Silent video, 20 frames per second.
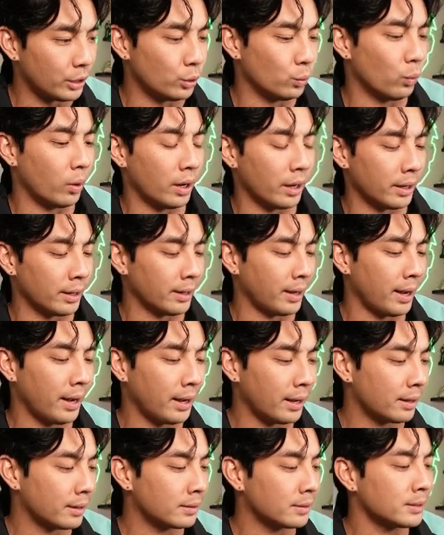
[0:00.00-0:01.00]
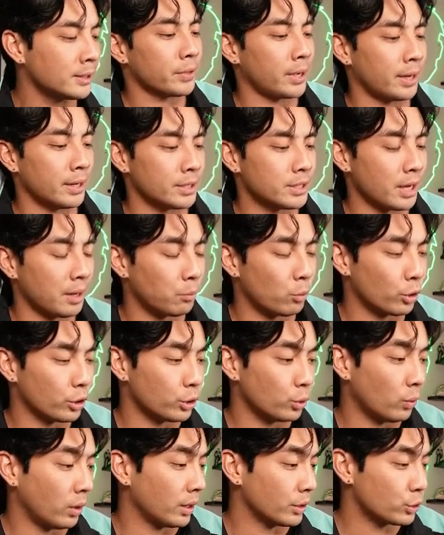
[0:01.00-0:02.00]
you want in hand, and a cyborg
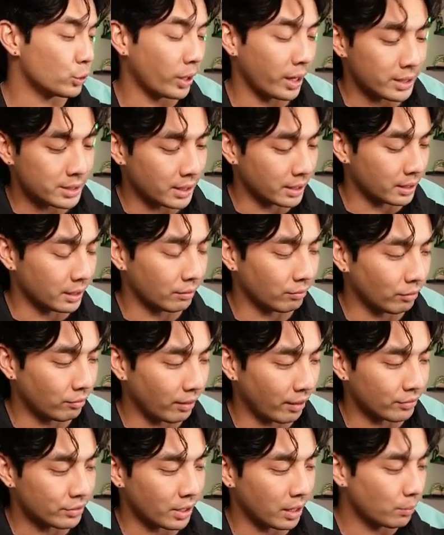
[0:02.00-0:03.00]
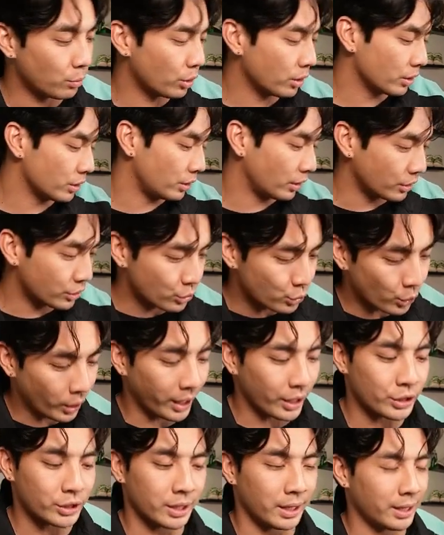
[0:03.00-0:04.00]
you want trash, like a level 5 cyborg, you
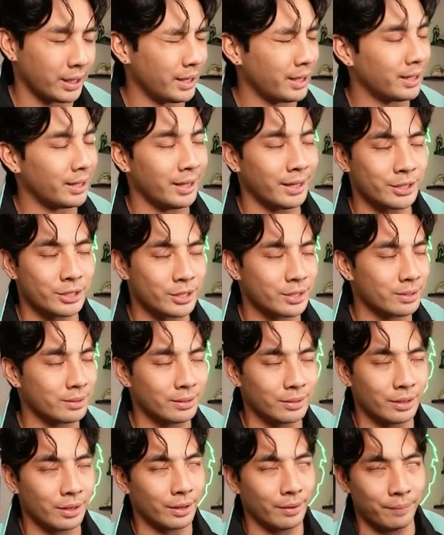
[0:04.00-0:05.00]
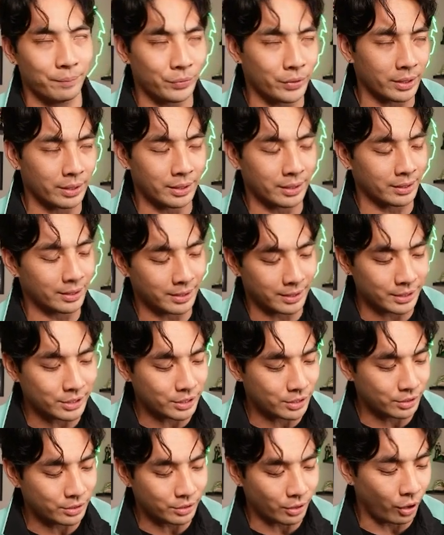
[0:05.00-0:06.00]
trash that.
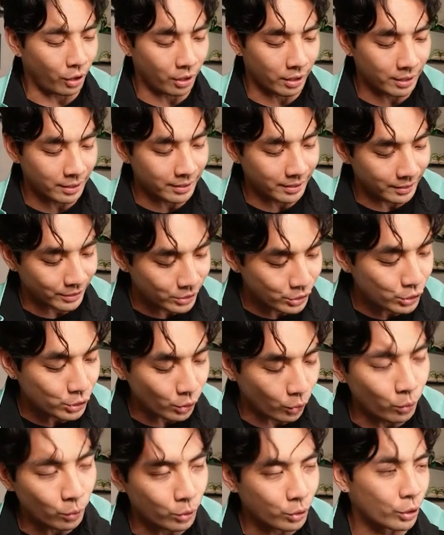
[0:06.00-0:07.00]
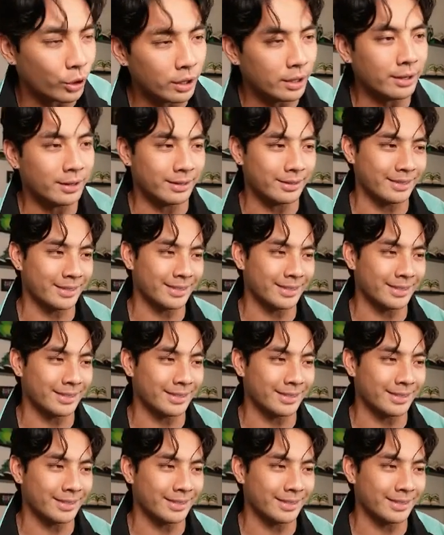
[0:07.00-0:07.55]
This card is so good.